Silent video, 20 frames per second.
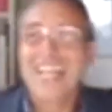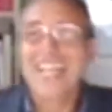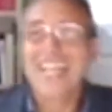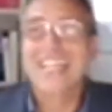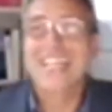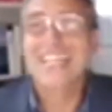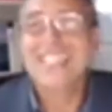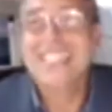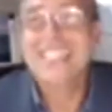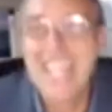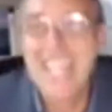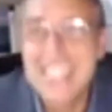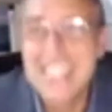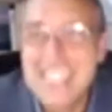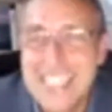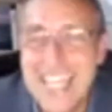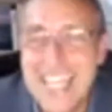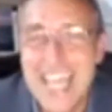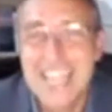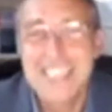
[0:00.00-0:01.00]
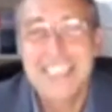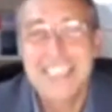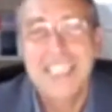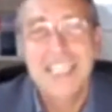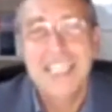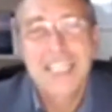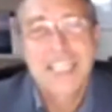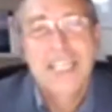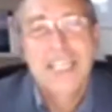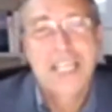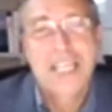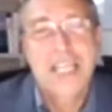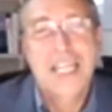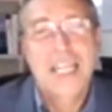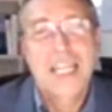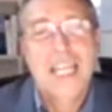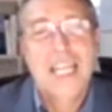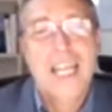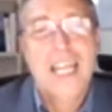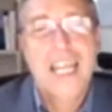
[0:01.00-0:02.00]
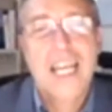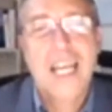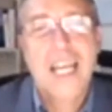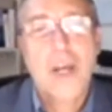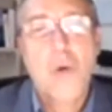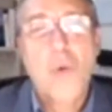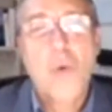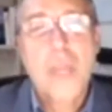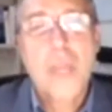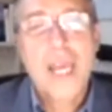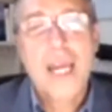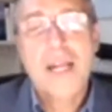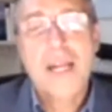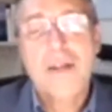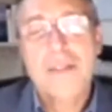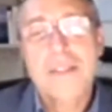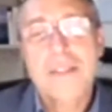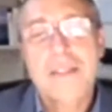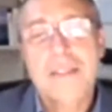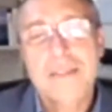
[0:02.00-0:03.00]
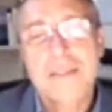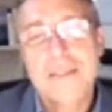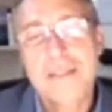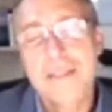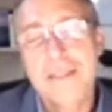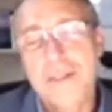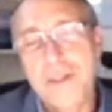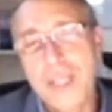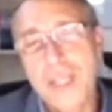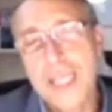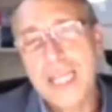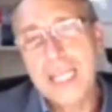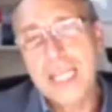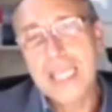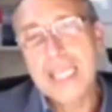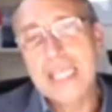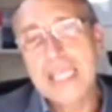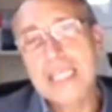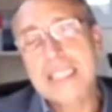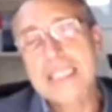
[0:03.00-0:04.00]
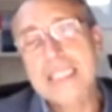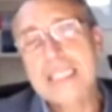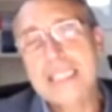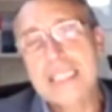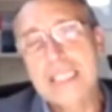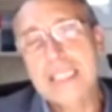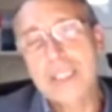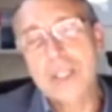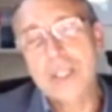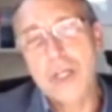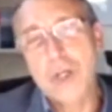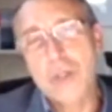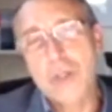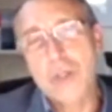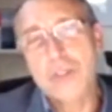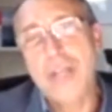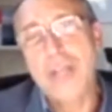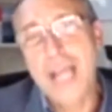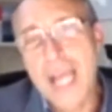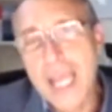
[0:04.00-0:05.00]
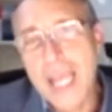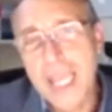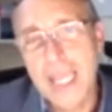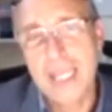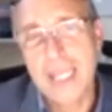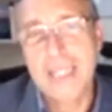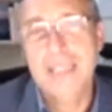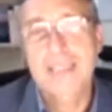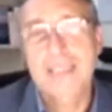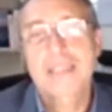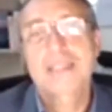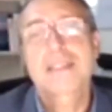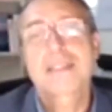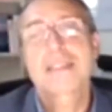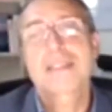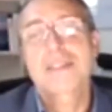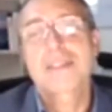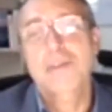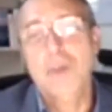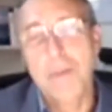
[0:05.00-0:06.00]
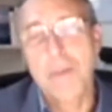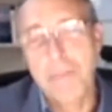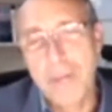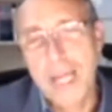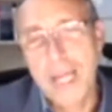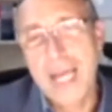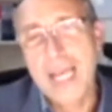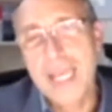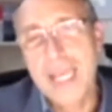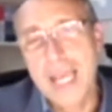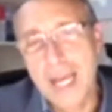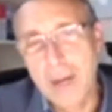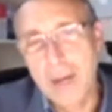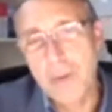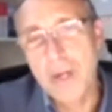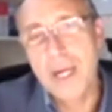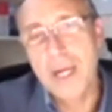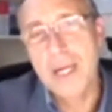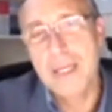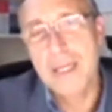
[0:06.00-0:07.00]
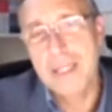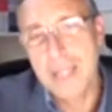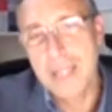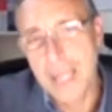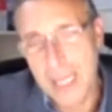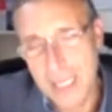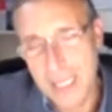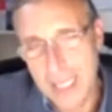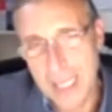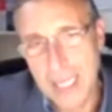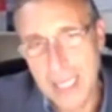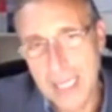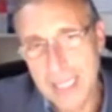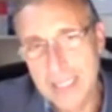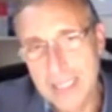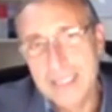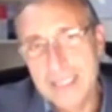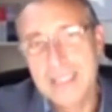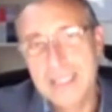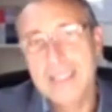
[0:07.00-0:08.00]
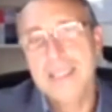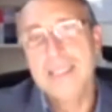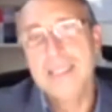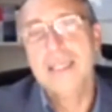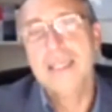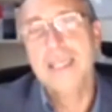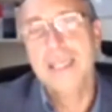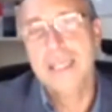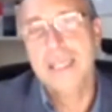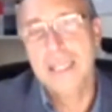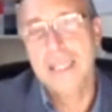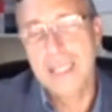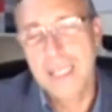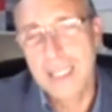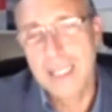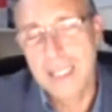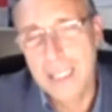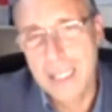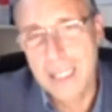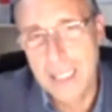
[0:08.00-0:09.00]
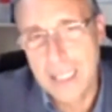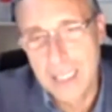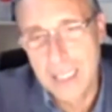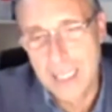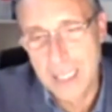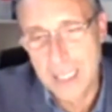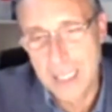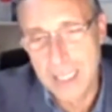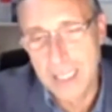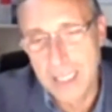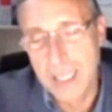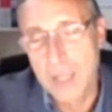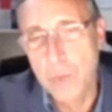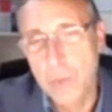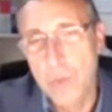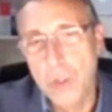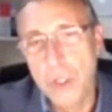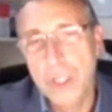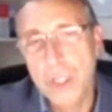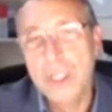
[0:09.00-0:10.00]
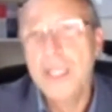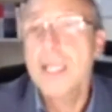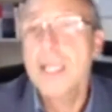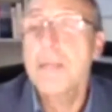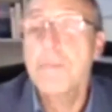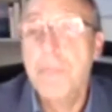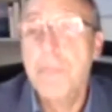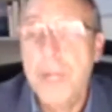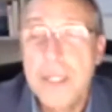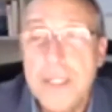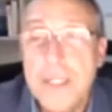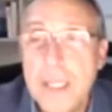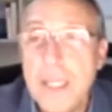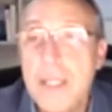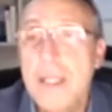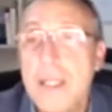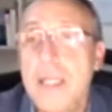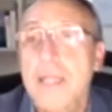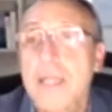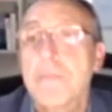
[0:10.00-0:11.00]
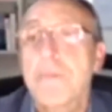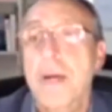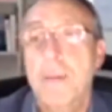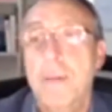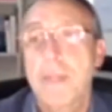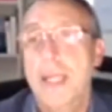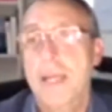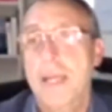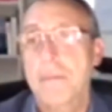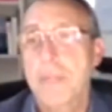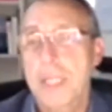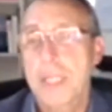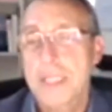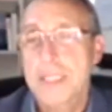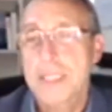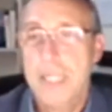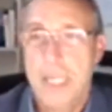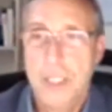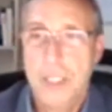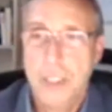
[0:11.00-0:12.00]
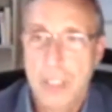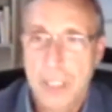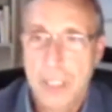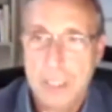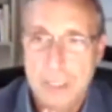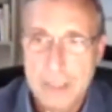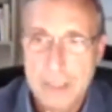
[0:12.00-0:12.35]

in the sense that we are really, trying to apply our ideas in the real world, in particular in public administration,